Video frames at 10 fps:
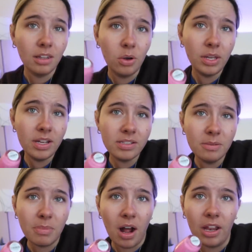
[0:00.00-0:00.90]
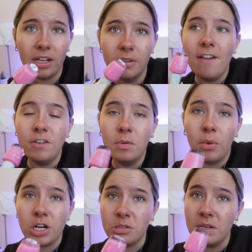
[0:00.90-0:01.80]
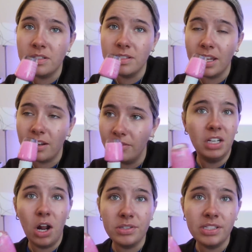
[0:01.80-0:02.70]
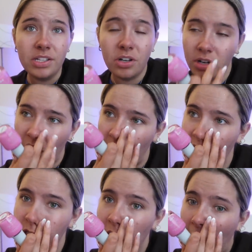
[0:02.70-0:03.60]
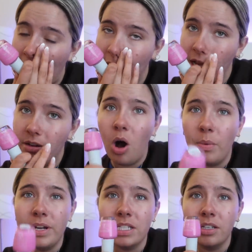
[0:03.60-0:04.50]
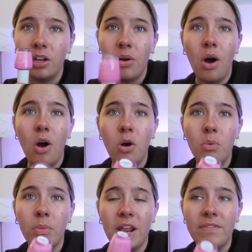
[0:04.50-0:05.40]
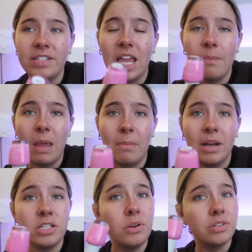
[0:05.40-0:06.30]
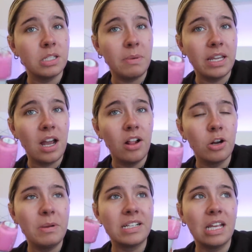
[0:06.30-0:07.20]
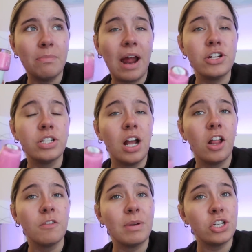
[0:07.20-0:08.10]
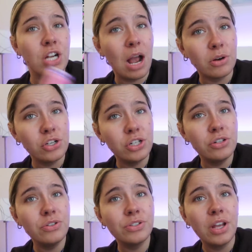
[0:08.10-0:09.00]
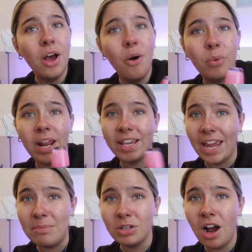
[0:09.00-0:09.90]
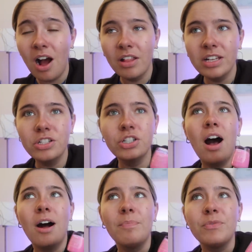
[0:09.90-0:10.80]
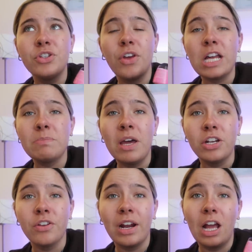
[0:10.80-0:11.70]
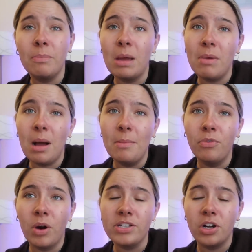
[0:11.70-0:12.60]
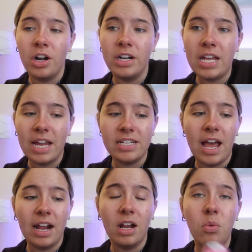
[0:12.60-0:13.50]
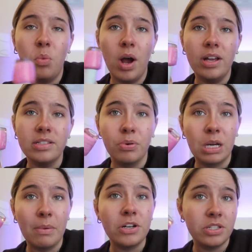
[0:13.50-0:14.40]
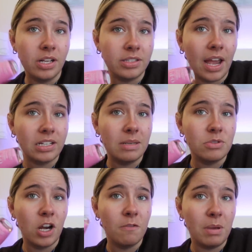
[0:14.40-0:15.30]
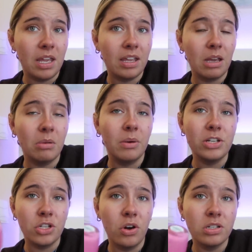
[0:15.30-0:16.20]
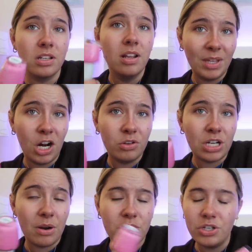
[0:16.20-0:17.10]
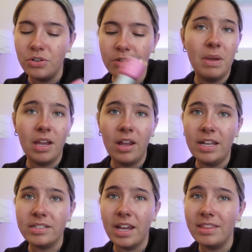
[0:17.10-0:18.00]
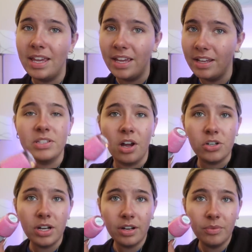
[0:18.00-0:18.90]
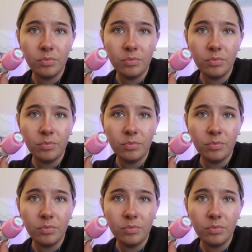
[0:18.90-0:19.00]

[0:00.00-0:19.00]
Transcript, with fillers: Low-key is symbolic. If you've been watching me since like, you know, since I started college, I always go home when I visit and paint my toes this pink color because they match the color of my shower shoes when I came to college. Um, so the last pedicure that I got with my mom before I started at Tech was pretty much the exact same shade of pink, and we always joked, you know, shower shoes, big inside thing, nostalgic.